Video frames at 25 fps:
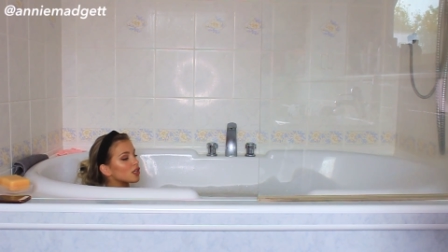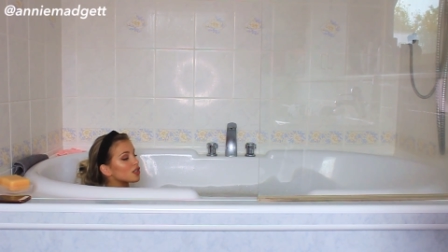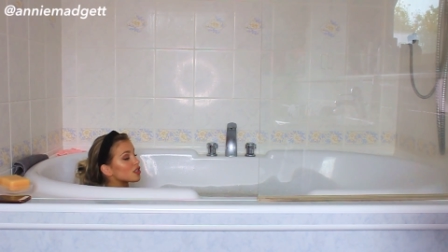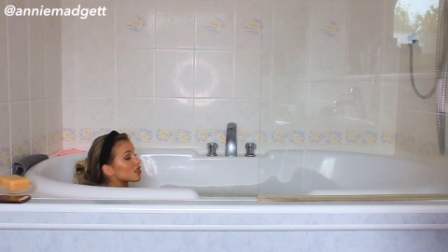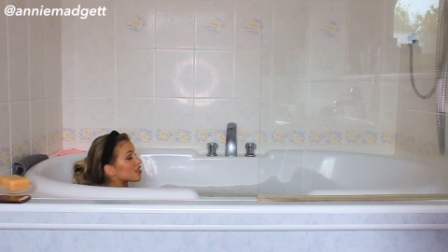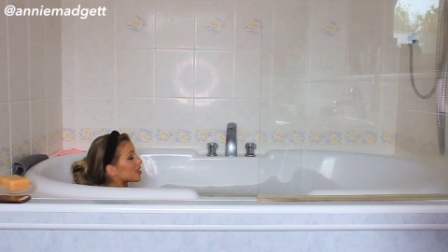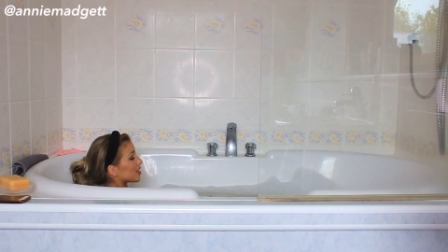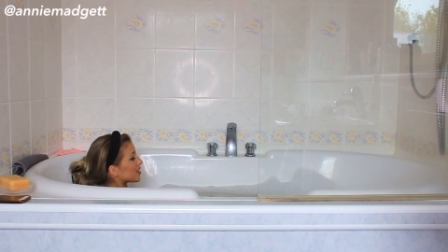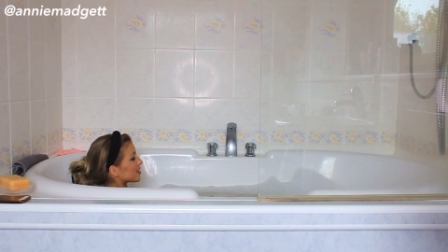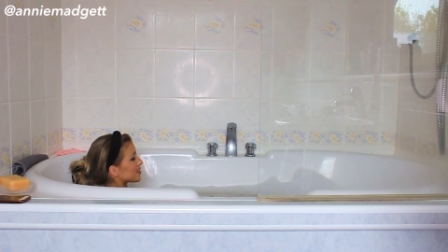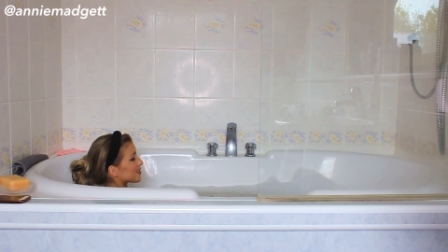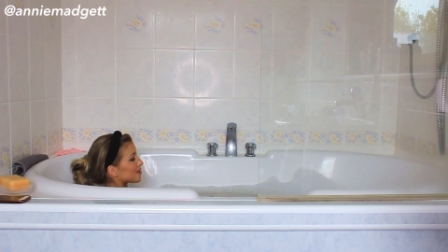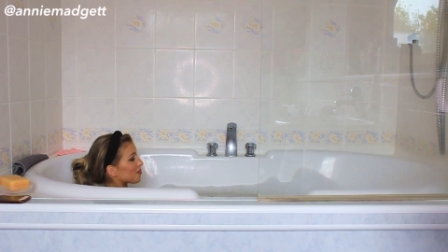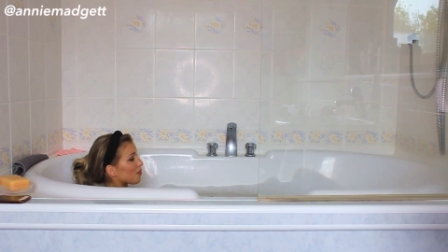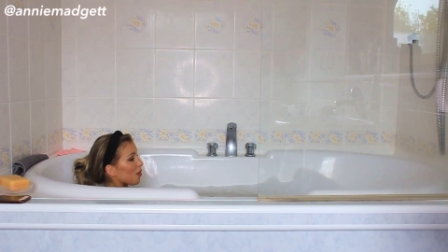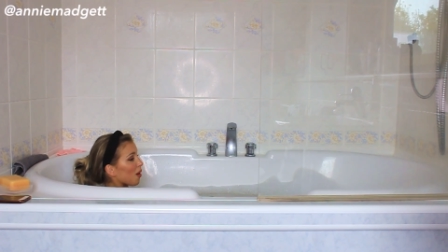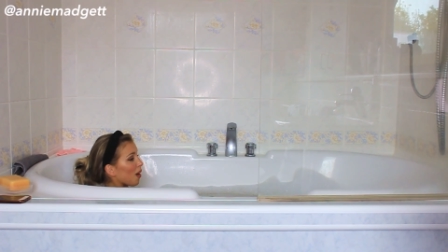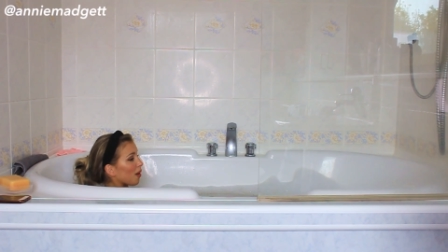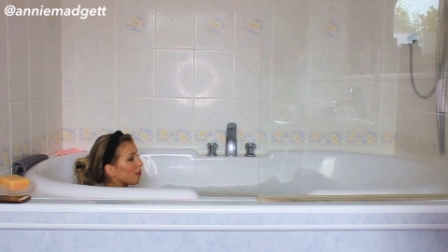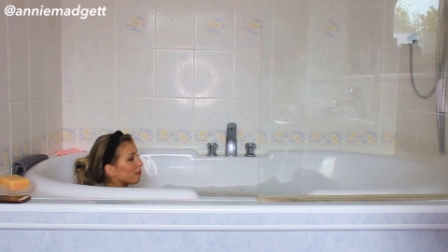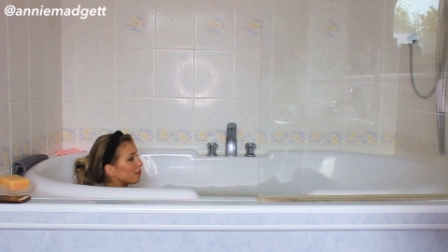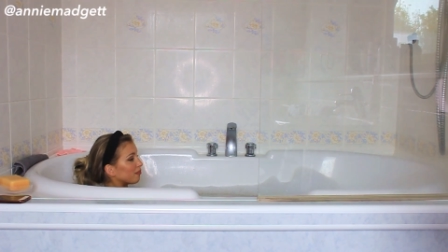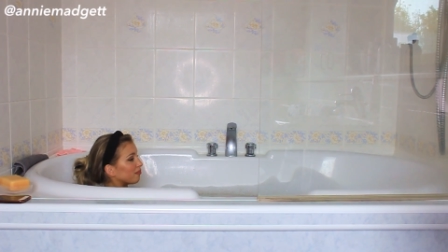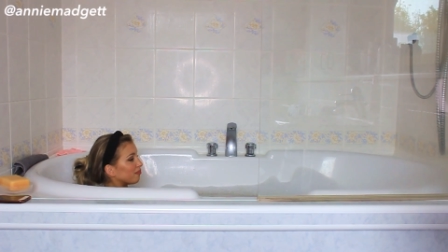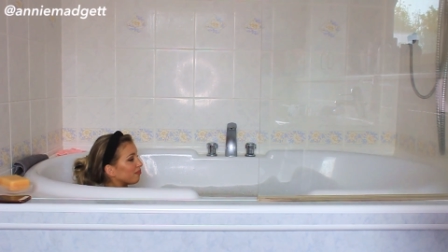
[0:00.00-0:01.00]
So that's
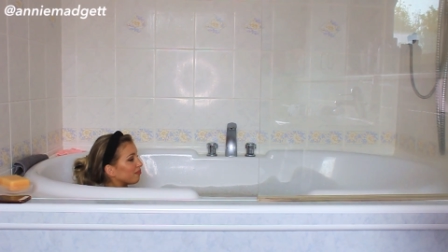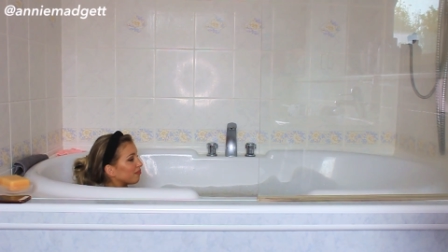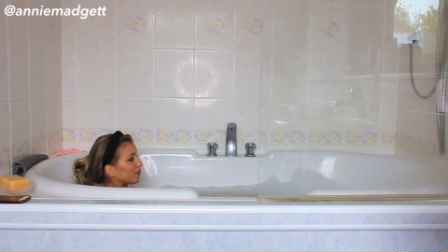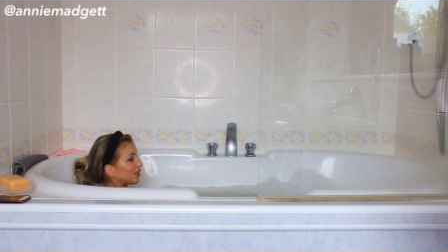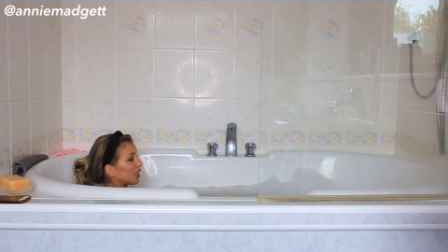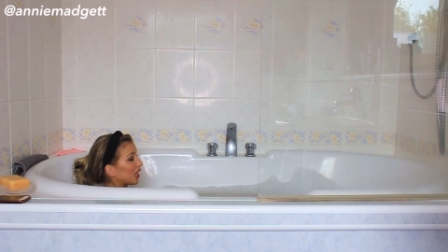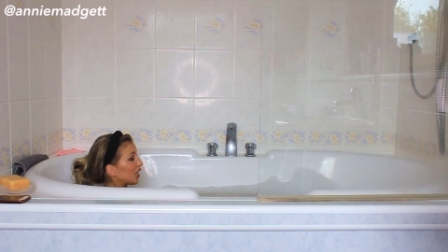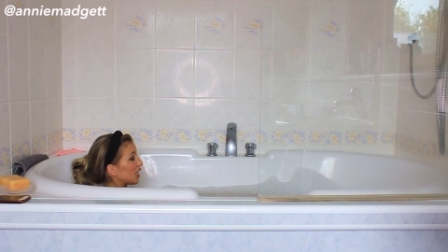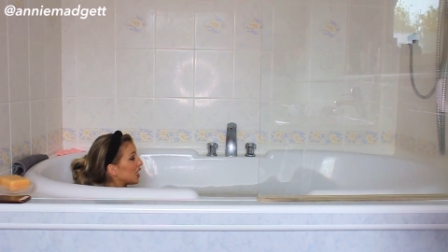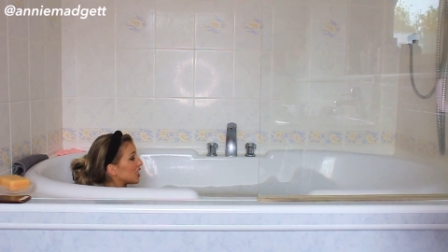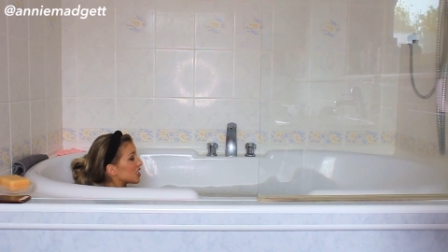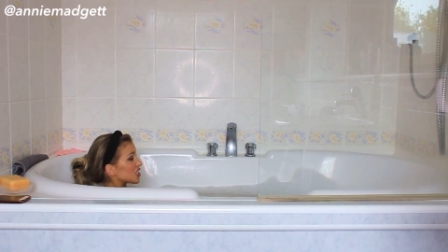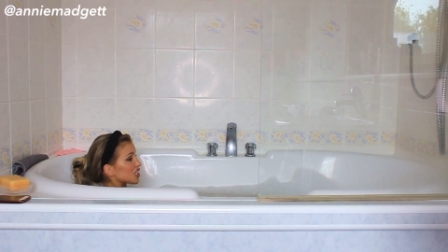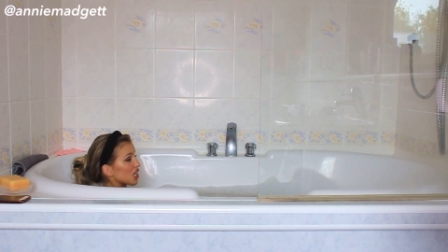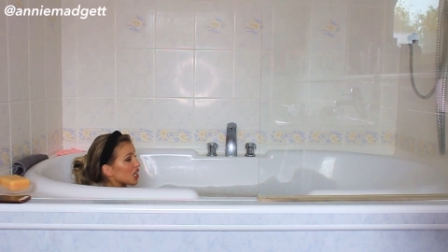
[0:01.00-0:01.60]
what I'm gonna